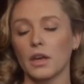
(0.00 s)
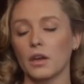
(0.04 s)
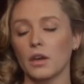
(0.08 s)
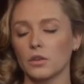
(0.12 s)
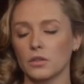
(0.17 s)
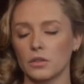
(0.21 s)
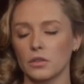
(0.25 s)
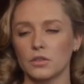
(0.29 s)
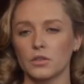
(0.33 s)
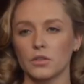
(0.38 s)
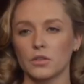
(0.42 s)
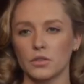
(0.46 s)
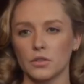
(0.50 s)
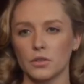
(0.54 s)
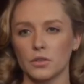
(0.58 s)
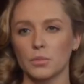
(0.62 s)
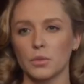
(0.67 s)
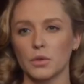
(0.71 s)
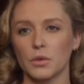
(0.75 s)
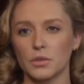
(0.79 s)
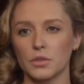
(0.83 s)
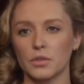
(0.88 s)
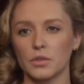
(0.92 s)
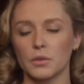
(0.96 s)
shows and goes
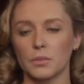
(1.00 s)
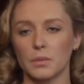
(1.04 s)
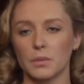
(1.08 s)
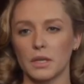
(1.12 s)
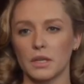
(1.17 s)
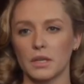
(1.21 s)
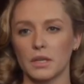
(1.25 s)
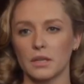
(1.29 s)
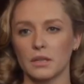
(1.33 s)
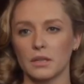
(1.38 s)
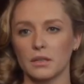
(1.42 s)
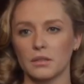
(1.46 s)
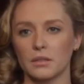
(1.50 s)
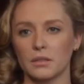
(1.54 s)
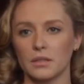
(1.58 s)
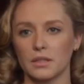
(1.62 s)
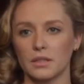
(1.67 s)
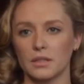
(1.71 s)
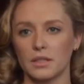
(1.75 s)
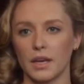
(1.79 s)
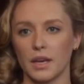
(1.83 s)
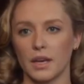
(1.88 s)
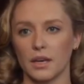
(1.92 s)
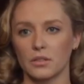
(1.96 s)
behind layers of what
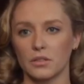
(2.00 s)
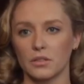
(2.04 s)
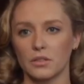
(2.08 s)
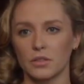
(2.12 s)
actual